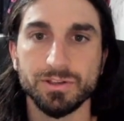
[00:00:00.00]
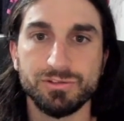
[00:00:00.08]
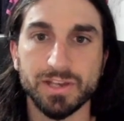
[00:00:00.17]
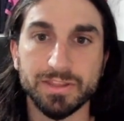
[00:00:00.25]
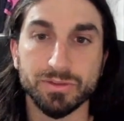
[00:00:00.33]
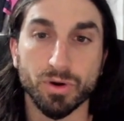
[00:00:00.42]

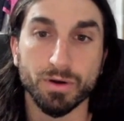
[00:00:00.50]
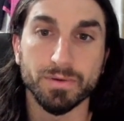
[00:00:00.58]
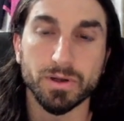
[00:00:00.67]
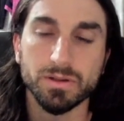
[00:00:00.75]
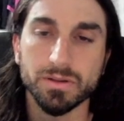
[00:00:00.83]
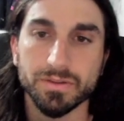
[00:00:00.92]
Jade
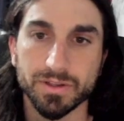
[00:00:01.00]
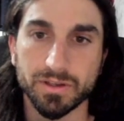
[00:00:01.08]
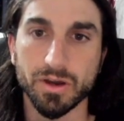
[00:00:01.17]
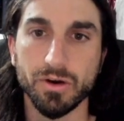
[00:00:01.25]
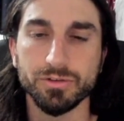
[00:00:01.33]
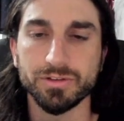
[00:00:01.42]
Norville, the
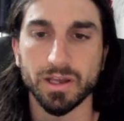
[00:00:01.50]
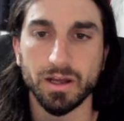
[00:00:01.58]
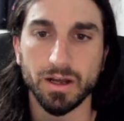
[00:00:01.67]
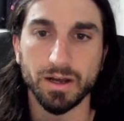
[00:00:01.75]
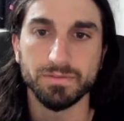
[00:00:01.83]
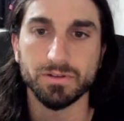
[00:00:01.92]
coach
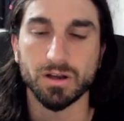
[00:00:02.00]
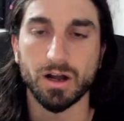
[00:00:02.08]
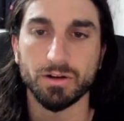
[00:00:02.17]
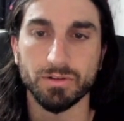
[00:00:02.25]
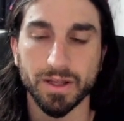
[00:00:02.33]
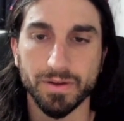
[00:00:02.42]
of
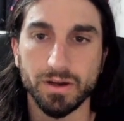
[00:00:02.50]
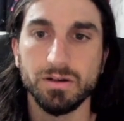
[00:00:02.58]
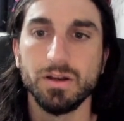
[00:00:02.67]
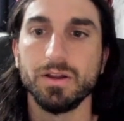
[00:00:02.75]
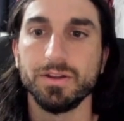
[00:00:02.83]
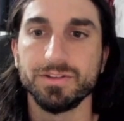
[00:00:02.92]
Colorado
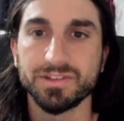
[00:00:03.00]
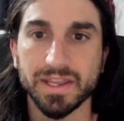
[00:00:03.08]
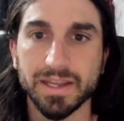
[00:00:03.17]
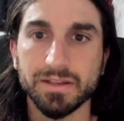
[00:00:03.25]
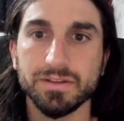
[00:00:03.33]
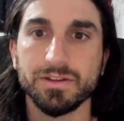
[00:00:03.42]

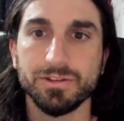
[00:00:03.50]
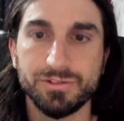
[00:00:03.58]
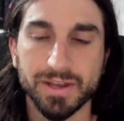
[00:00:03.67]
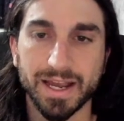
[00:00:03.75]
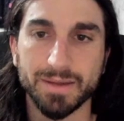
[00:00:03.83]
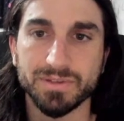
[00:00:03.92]
State,
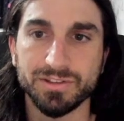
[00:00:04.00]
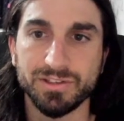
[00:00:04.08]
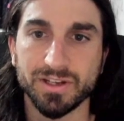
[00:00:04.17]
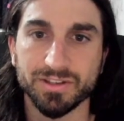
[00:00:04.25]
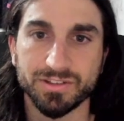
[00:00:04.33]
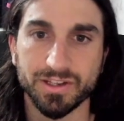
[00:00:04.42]
jabs at
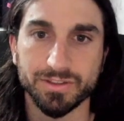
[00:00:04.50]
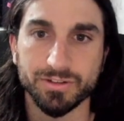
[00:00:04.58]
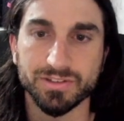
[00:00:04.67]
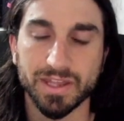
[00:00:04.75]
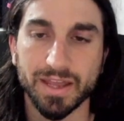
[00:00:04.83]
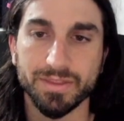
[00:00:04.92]
Deion
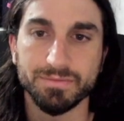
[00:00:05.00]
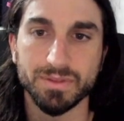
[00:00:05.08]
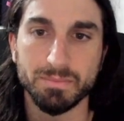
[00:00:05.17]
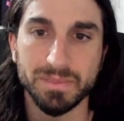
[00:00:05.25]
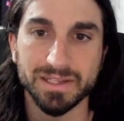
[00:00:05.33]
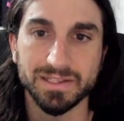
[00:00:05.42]
Sanders ahead of the
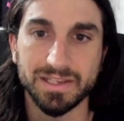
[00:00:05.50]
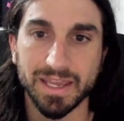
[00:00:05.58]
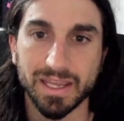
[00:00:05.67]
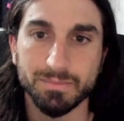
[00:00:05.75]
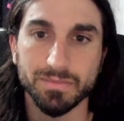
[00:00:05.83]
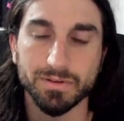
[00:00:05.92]
big
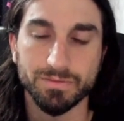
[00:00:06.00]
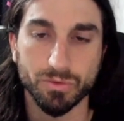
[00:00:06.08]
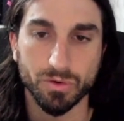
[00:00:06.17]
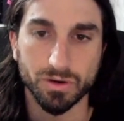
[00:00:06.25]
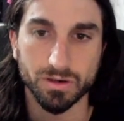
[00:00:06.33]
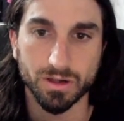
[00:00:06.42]
game
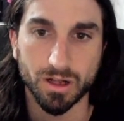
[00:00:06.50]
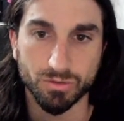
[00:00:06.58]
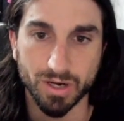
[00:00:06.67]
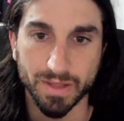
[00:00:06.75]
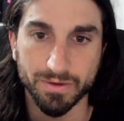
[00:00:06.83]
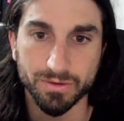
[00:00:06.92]
for
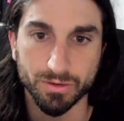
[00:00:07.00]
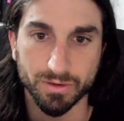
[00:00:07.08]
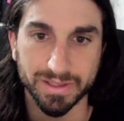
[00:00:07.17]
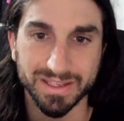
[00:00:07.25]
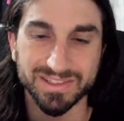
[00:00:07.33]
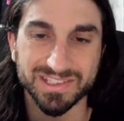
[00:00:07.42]
Colorado, their
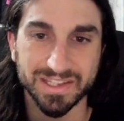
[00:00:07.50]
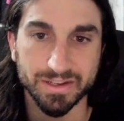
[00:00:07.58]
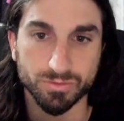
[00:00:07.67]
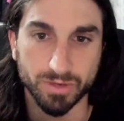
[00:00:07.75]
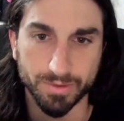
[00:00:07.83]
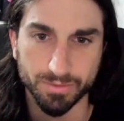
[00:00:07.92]

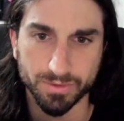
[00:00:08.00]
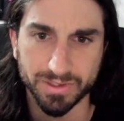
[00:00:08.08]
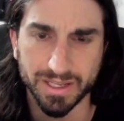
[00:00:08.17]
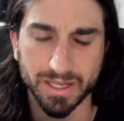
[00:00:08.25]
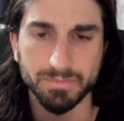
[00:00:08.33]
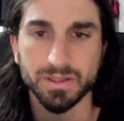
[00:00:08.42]
in-state rivalry
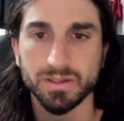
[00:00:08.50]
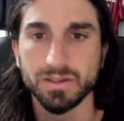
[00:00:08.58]
game.